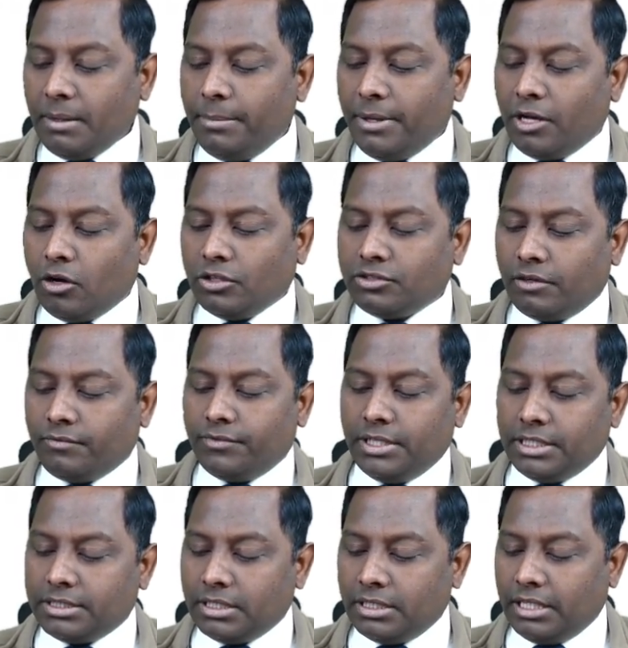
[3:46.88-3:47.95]
Because of
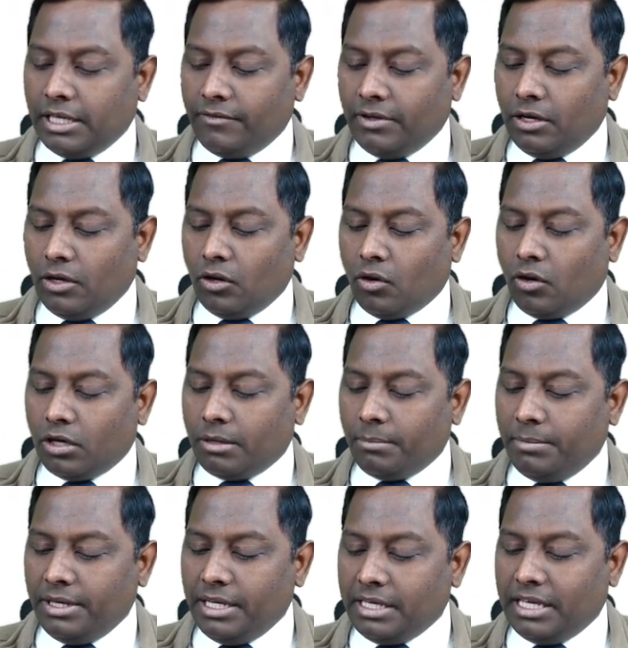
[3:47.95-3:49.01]
this, they will not
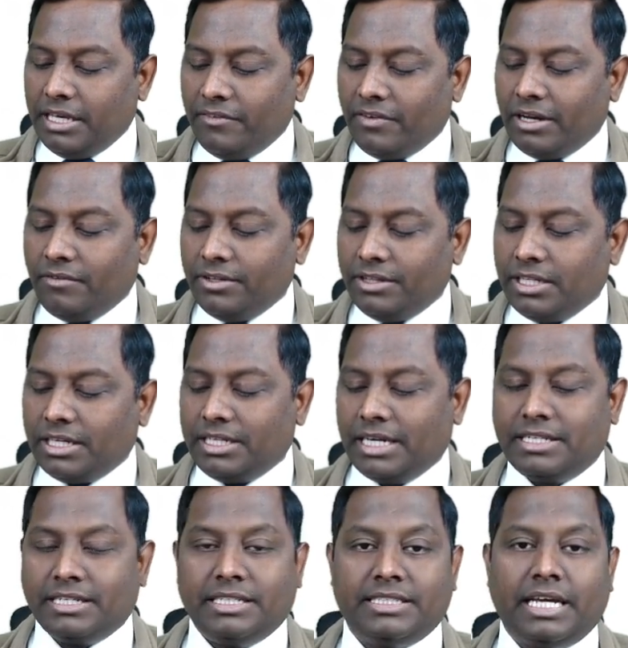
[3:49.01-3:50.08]
be given with the
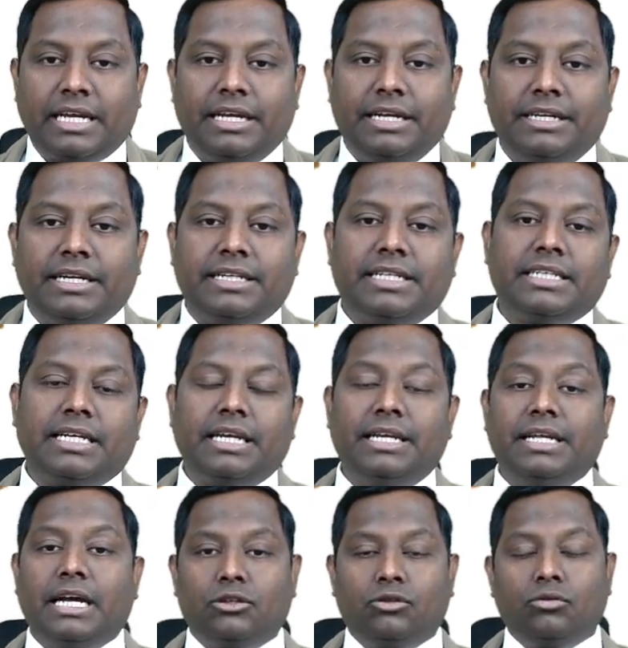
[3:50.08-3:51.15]
tetracycline. Tetracycline
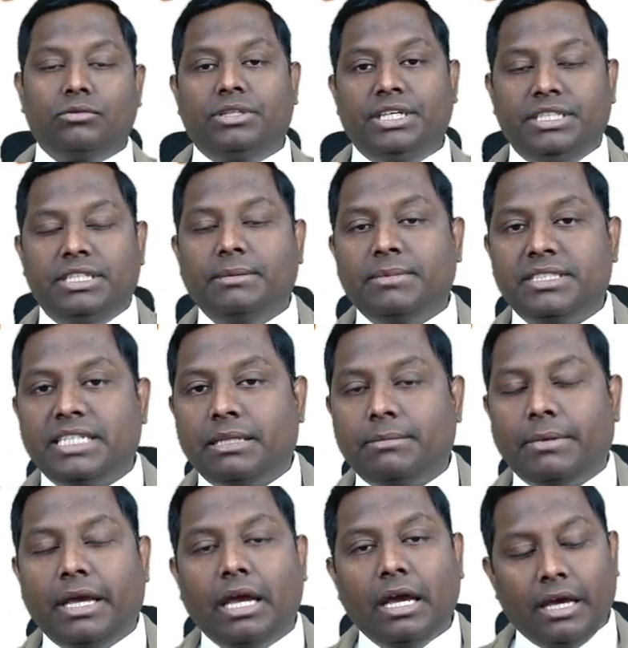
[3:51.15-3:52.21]
ya to dijiye mat saath
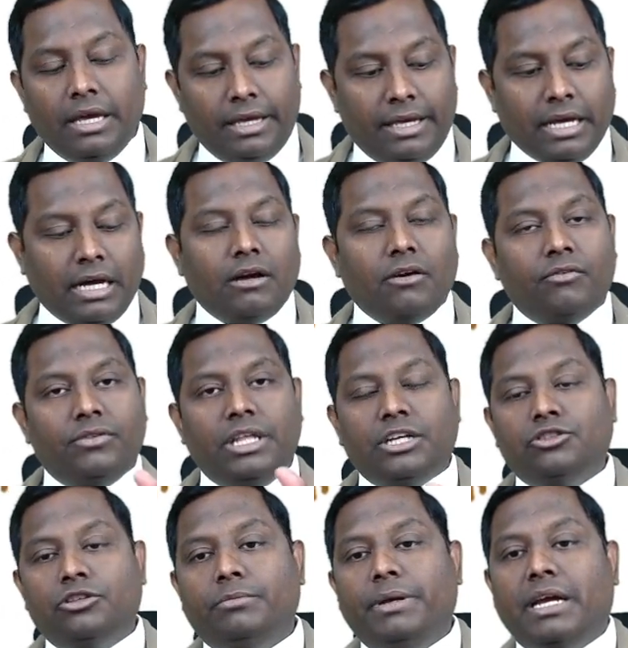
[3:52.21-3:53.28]
mein, ya there
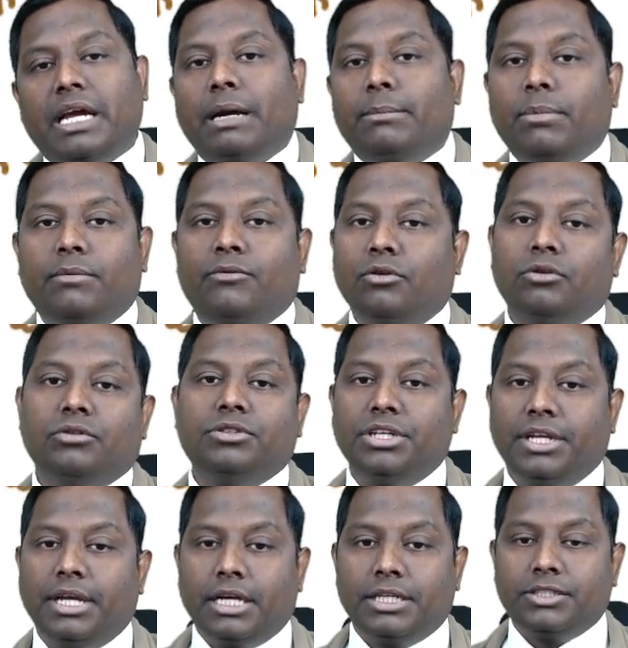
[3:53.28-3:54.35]
should be a gap of 2 to
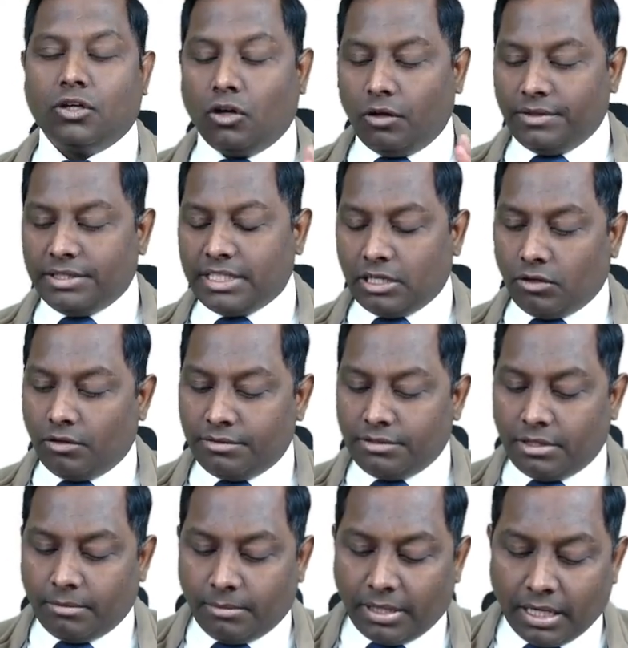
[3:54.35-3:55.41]
3 hours. Always and always
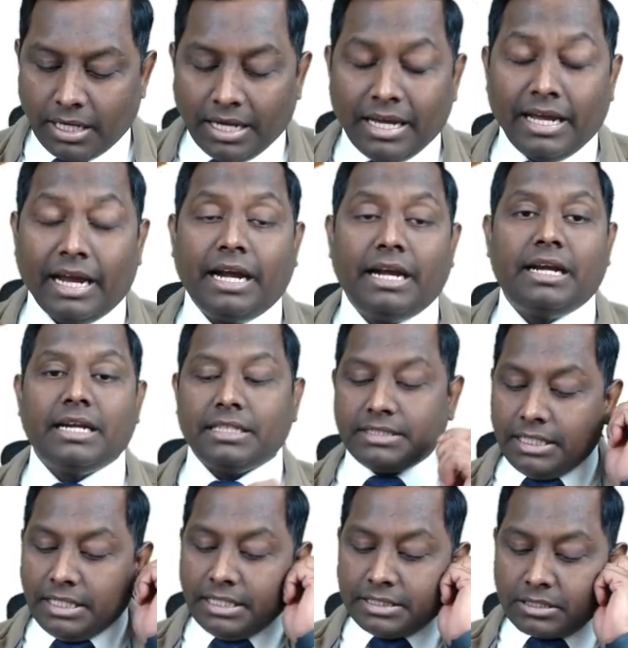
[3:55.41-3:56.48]
remember,
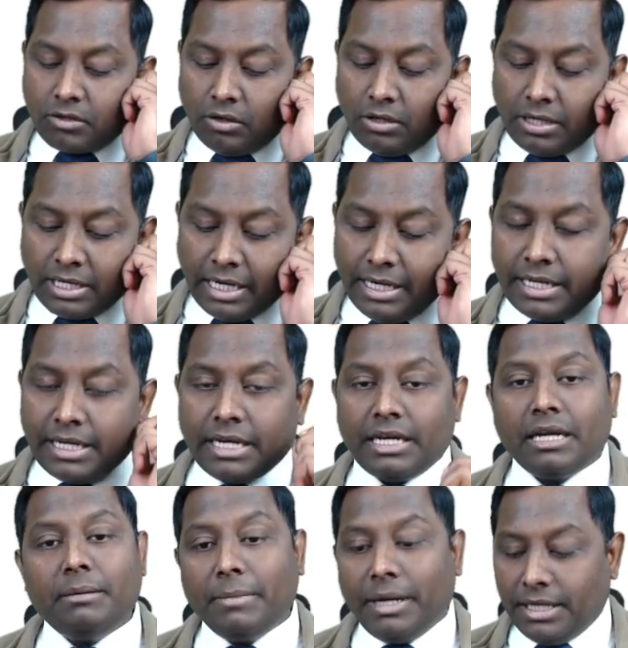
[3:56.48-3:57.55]
antacid is contraindicated
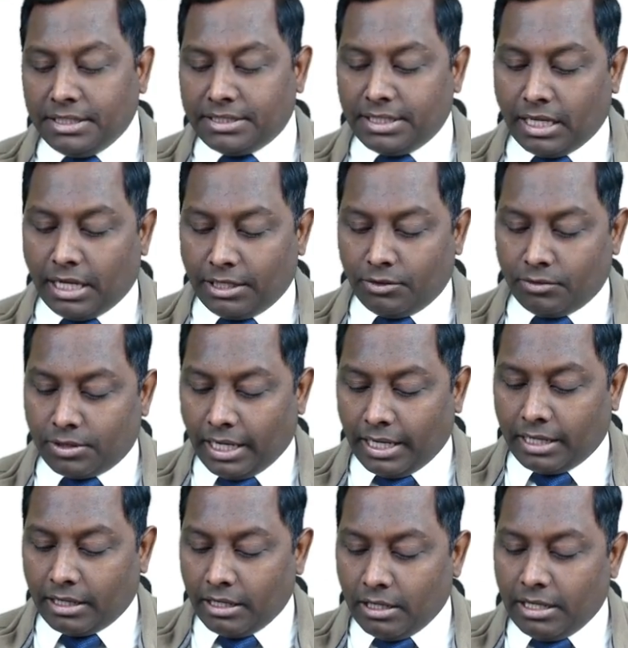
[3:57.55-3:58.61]
in many scenarios,
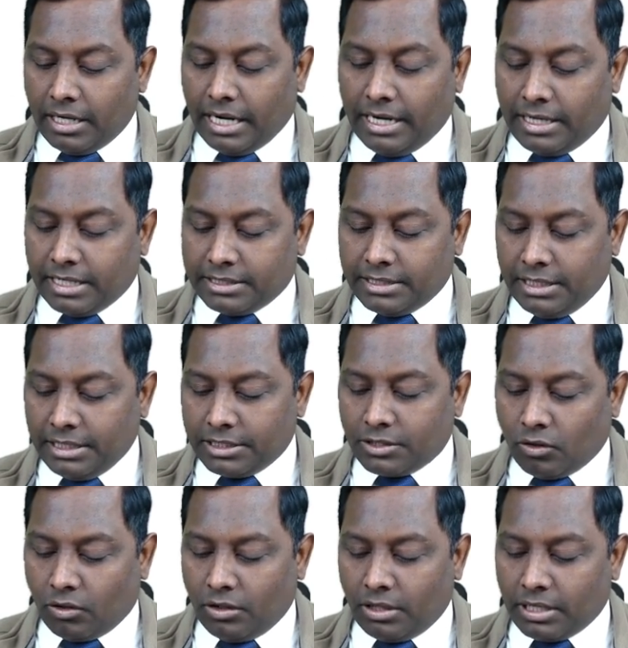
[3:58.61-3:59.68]
right? Antacid is
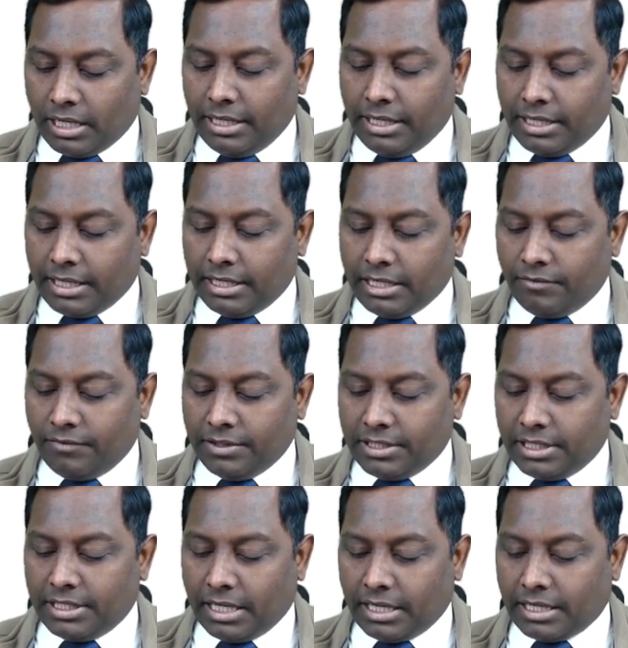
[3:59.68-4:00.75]
contraindicated with the
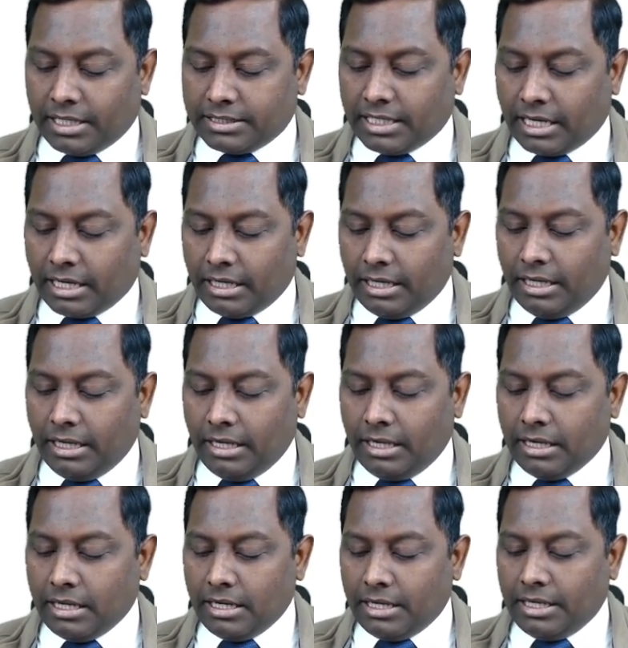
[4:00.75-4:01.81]
tetracycline.
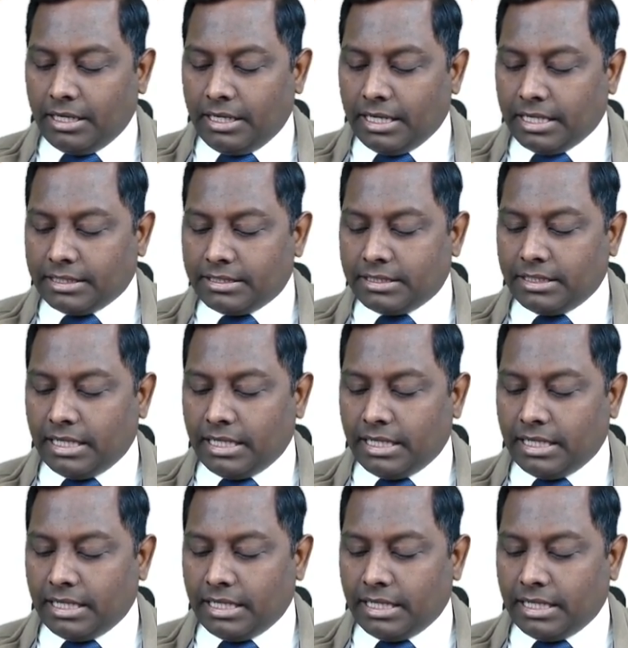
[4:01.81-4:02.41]
Yes,